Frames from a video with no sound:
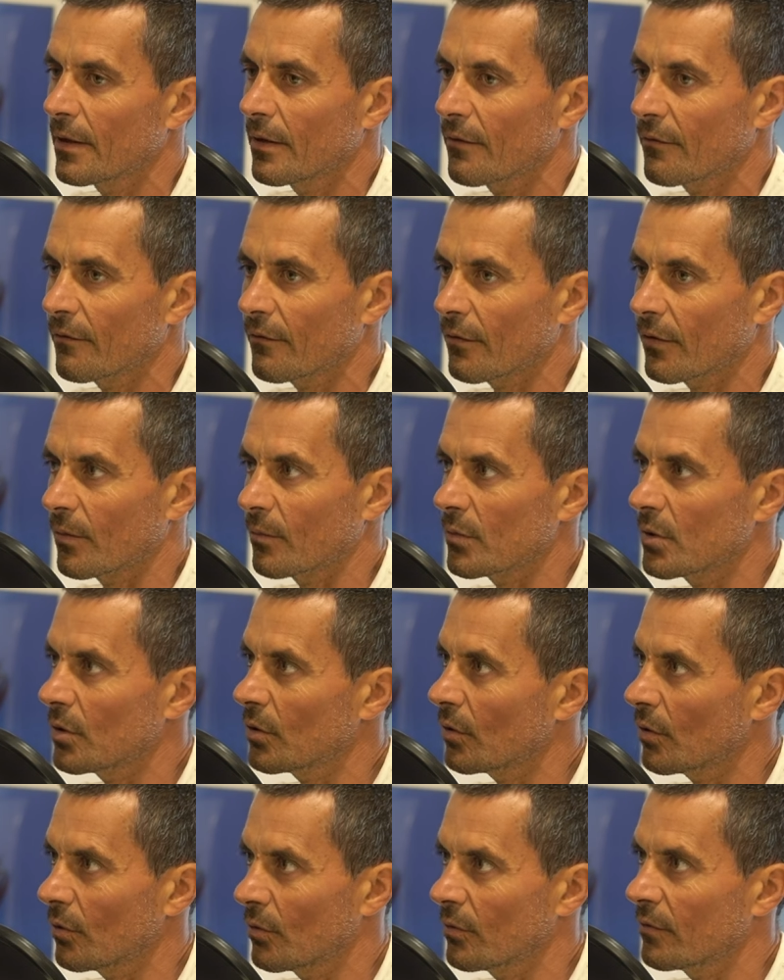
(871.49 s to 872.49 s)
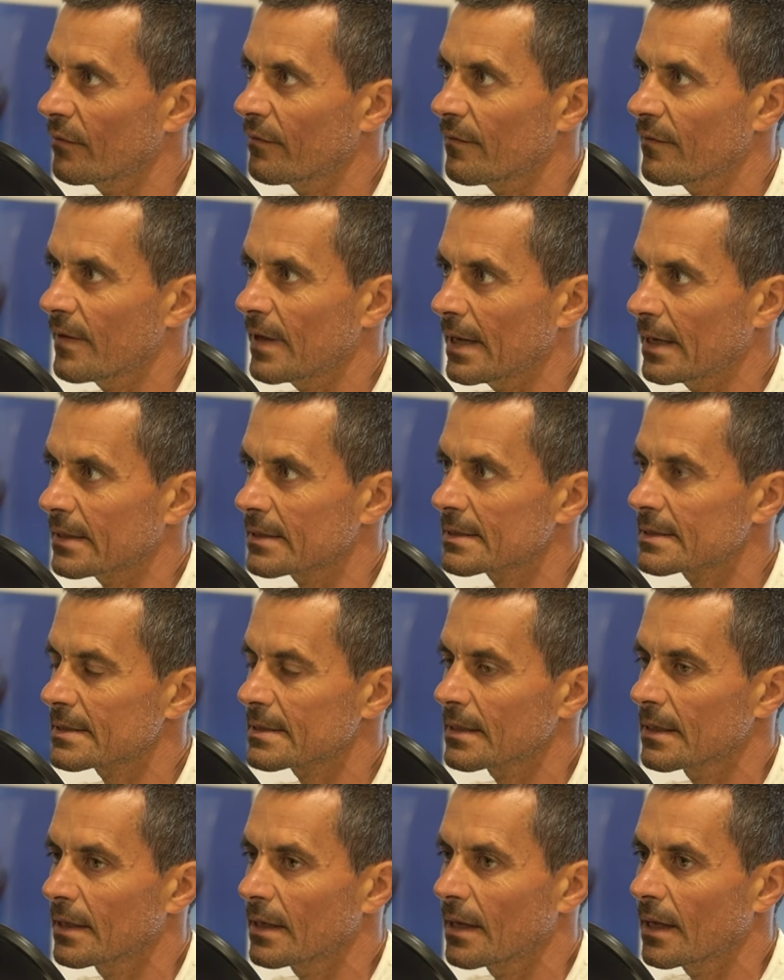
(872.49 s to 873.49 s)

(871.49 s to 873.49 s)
from your own fears.